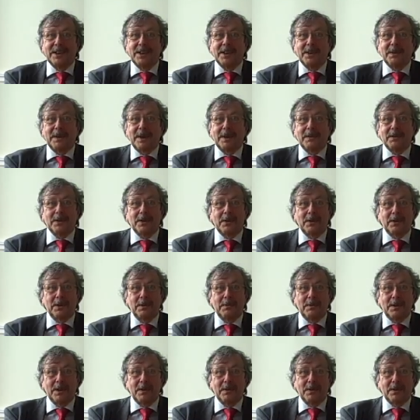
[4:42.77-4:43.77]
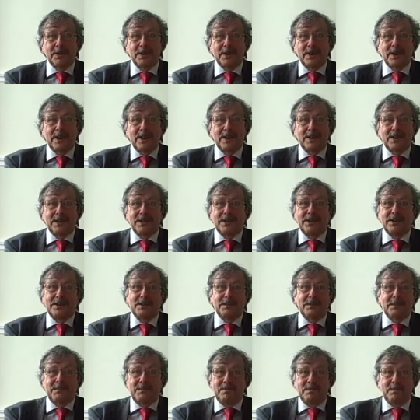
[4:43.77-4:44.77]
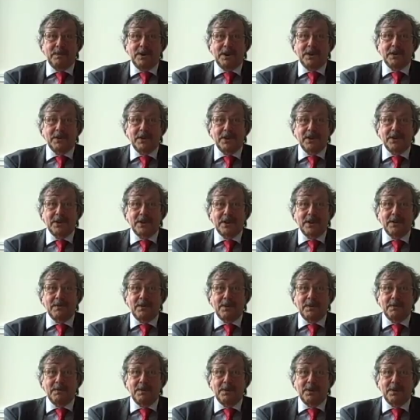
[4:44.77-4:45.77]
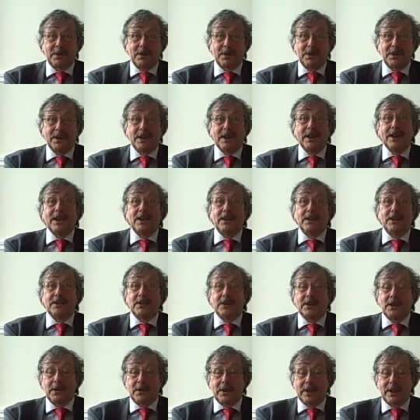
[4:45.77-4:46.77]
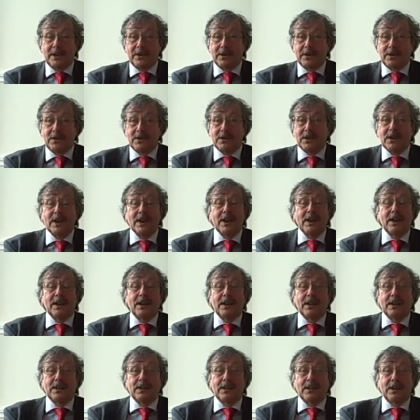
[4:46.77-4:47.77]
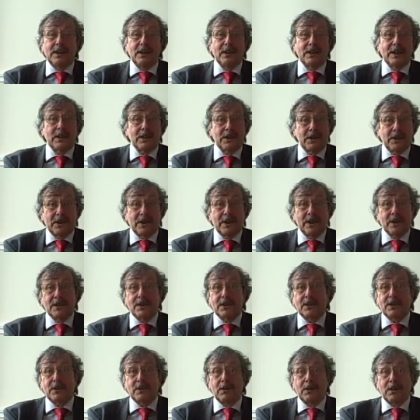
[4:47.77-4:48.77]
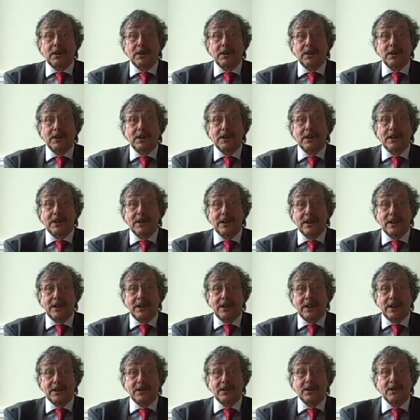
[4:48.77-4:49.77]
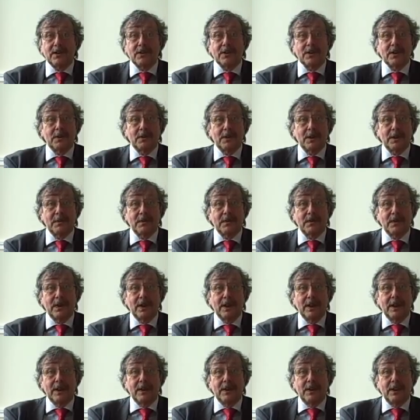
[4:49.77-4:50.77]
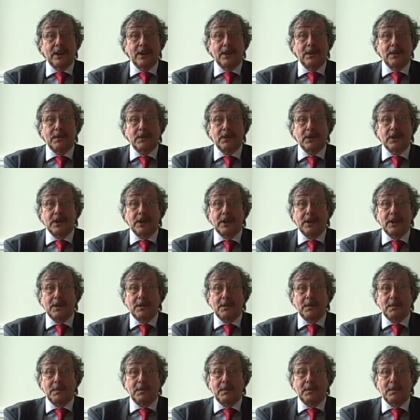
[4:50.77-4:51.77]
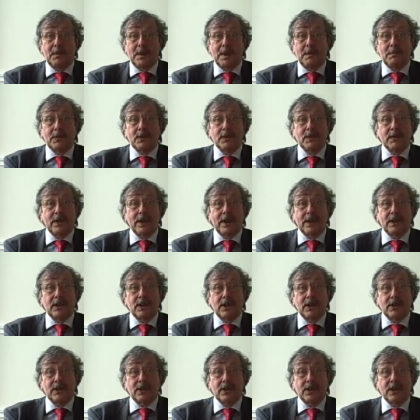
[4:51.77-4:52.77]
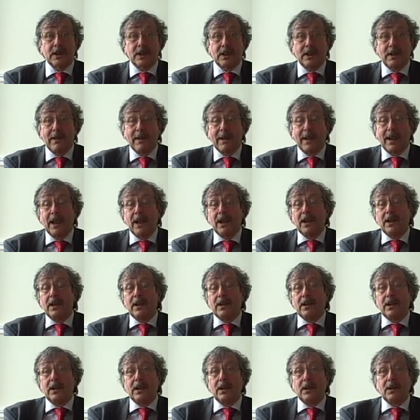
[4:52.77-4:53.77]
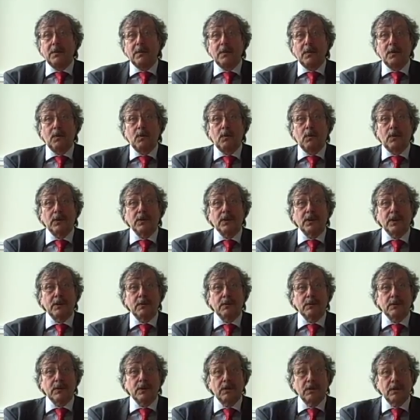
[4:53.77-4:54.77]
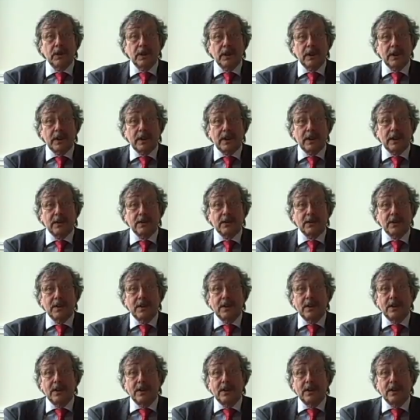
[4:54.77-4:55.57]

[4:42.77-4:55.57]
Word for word: go out on a remote site, and because he's self-employed there's no hazards. He's actually categorically denied that, and so have uh, senior members of H S E. Uh, what he was looking at,